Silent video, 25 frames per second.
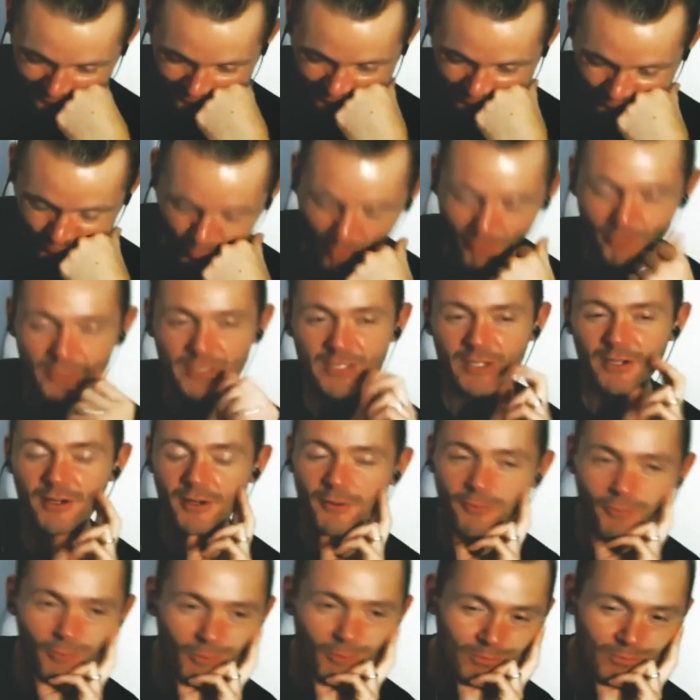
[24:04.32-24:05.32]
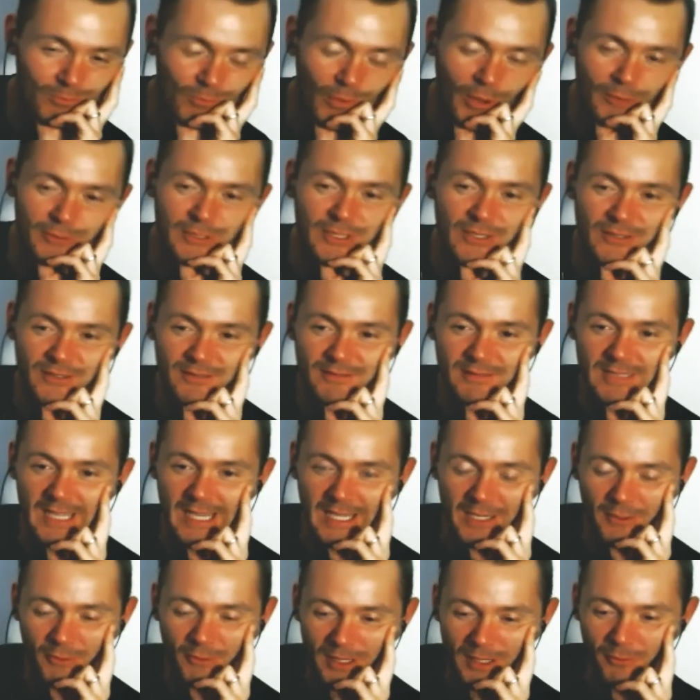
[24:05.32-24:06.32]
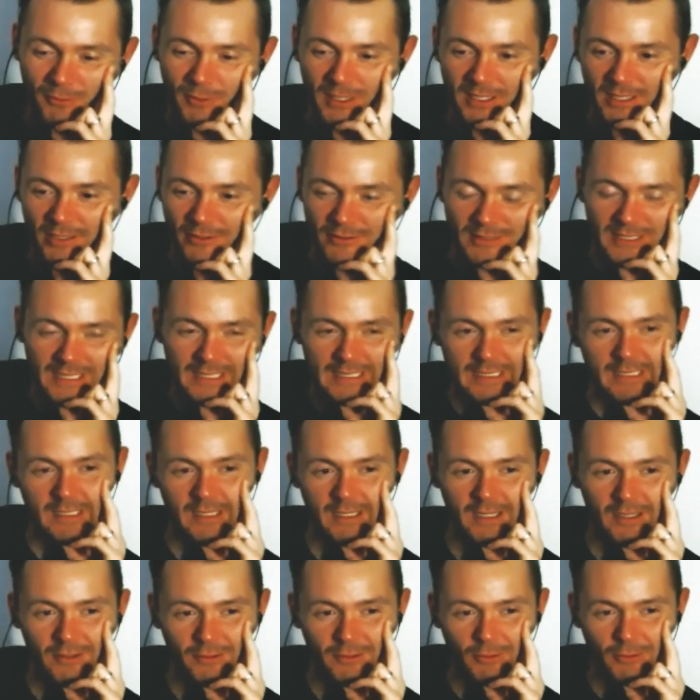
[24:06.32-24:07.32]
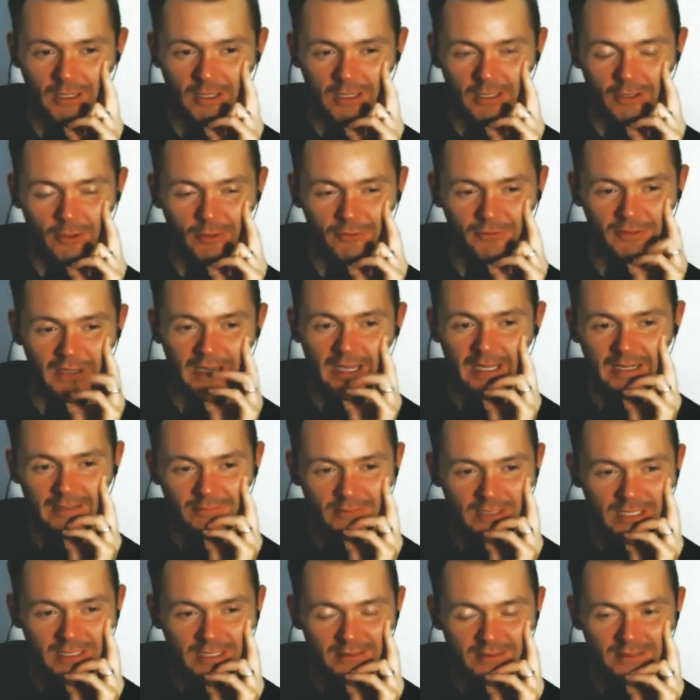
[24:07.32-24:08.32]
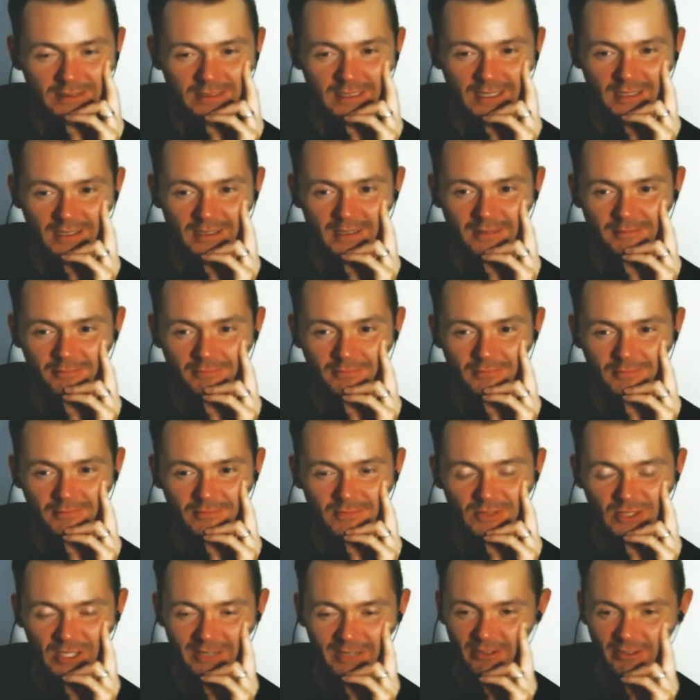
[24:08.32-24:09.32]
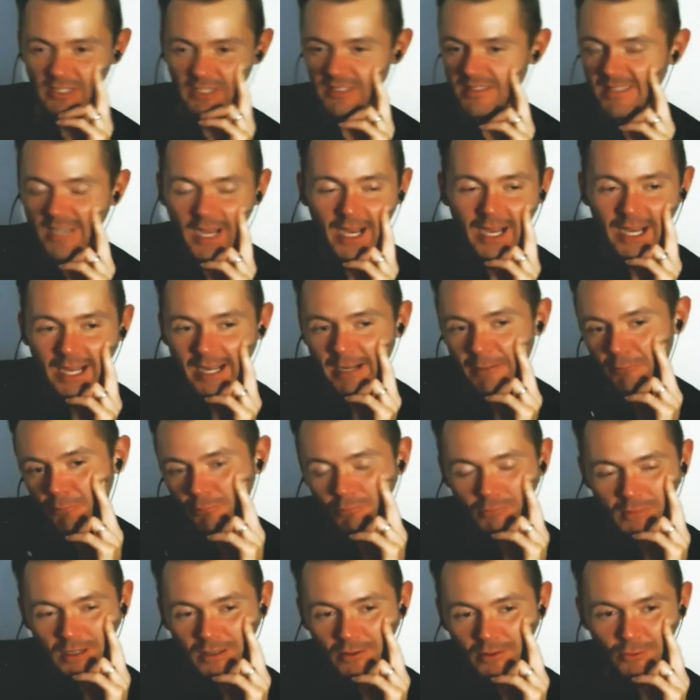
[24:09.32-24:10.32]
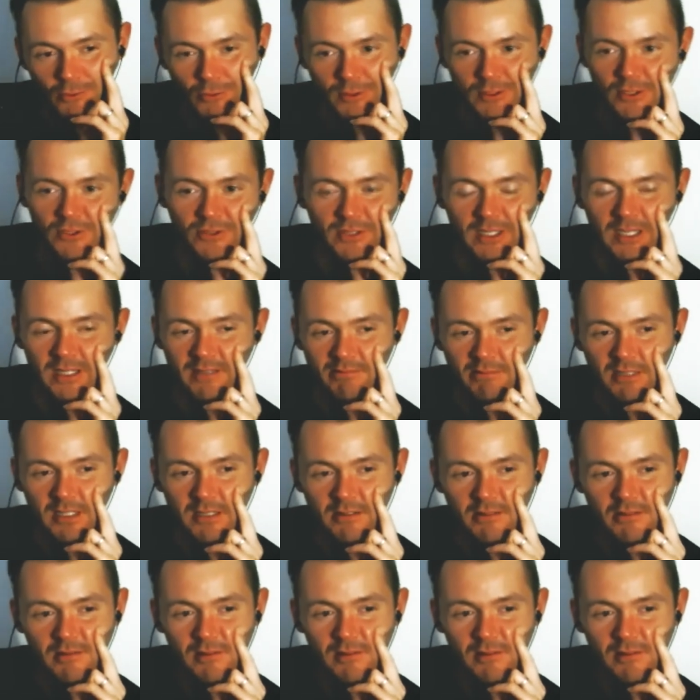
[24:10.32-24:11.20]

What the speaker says: What was your takeaway when you did go? Were you a fan of it? Did you have a good time? What'd you think of it?